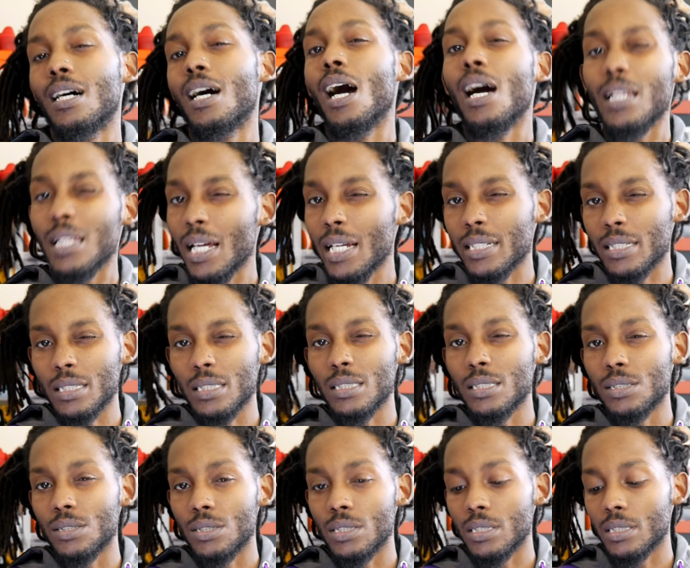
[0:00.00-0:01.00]
I like these
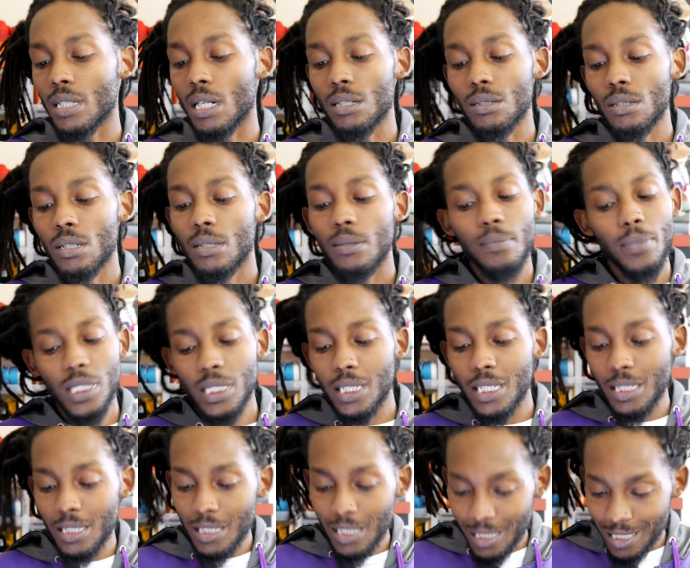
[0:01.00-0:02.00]
joints though. But
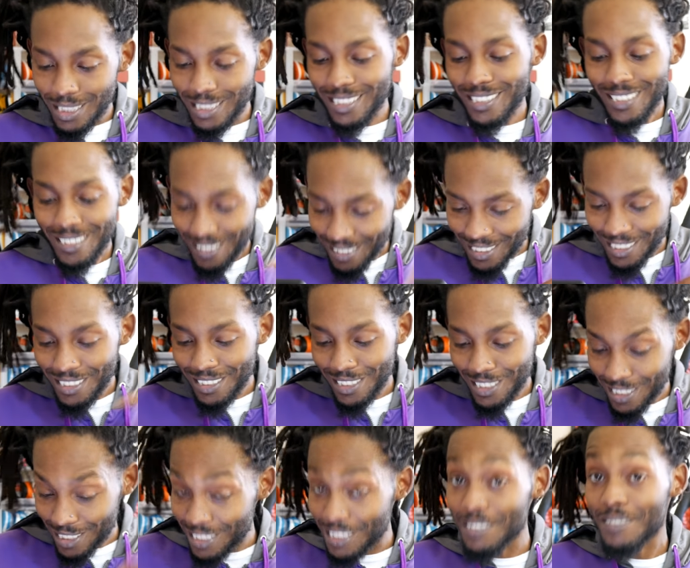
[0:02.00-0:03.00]
let, let, let's let,
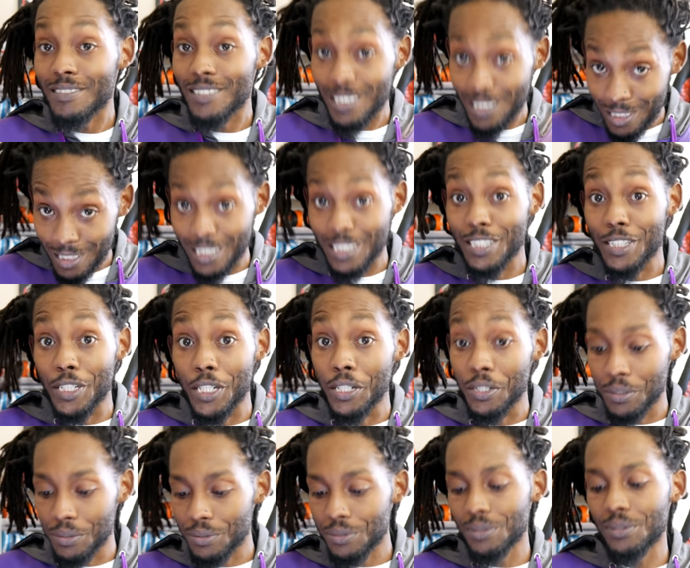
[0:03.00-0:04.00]
let's let's
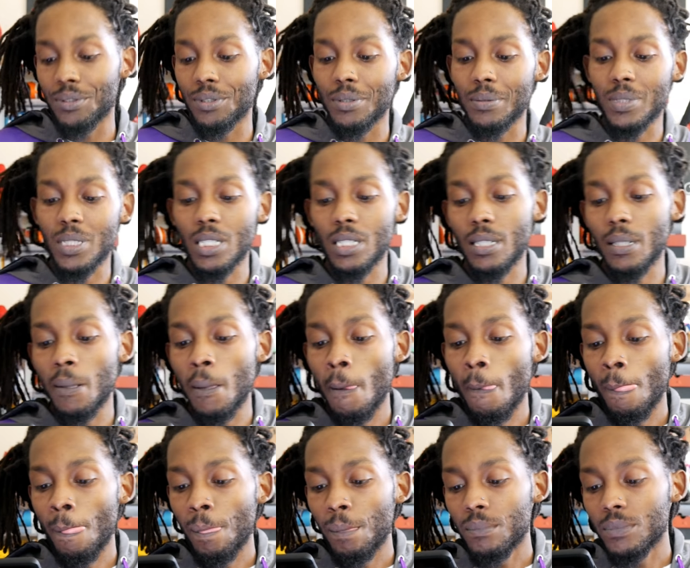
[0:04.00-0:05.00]
continue. You know what I'm saying?
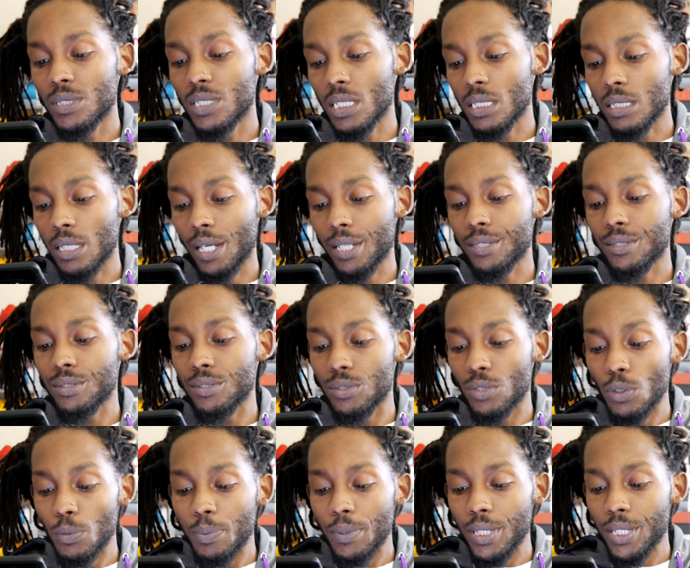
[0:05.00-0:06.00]
Just like the
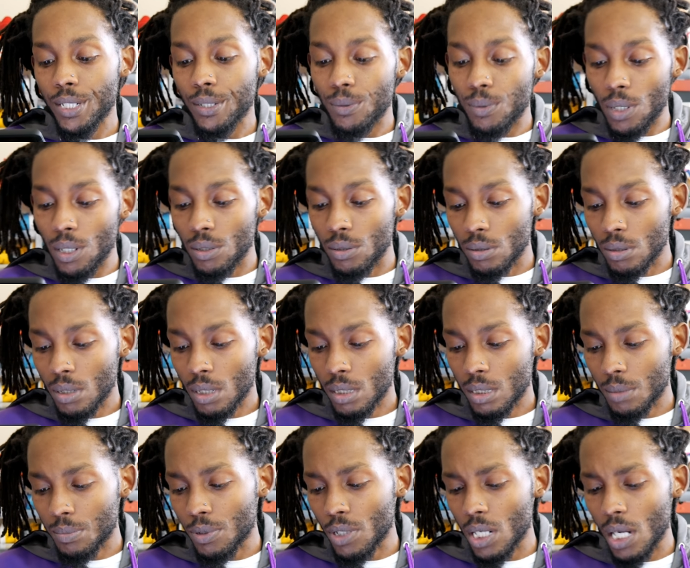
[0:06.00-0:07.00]
superhero
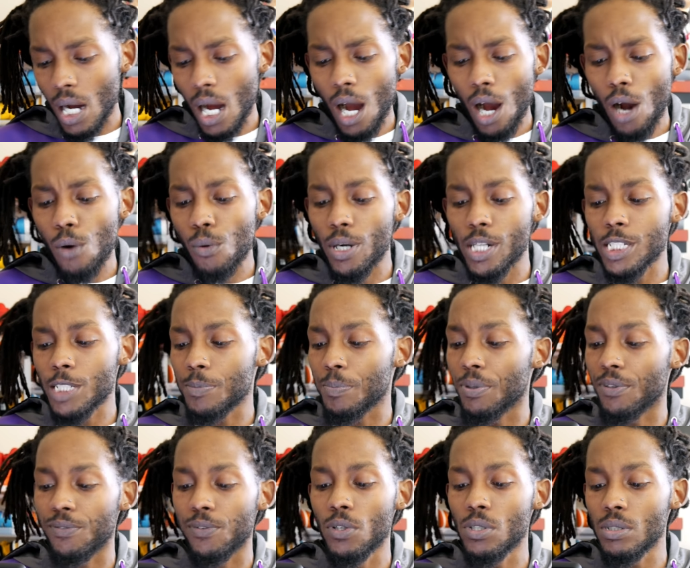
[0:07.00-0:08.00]
LeBron always
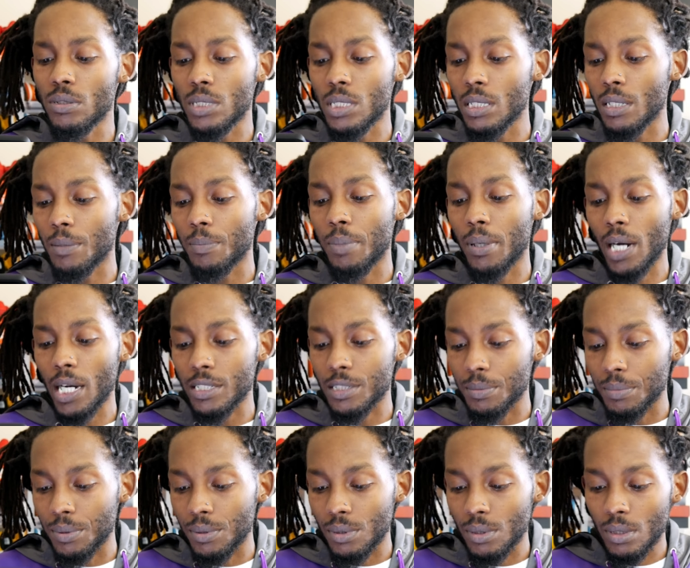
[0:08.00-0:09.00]
performs the
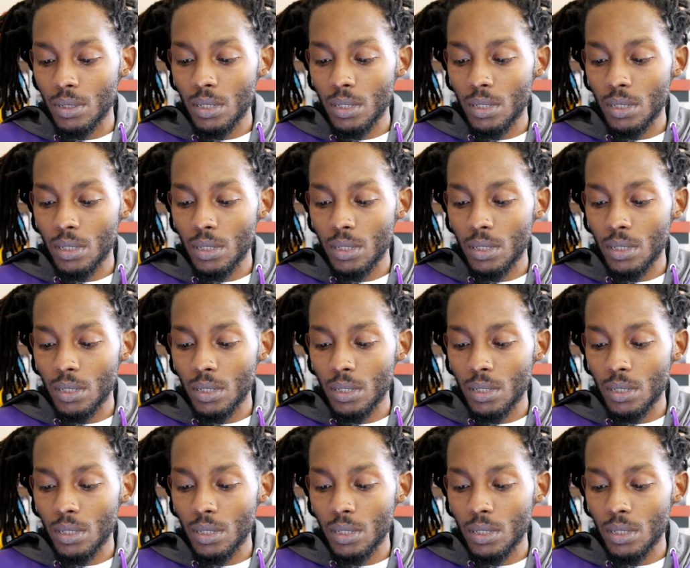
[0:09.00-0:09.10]
impossible.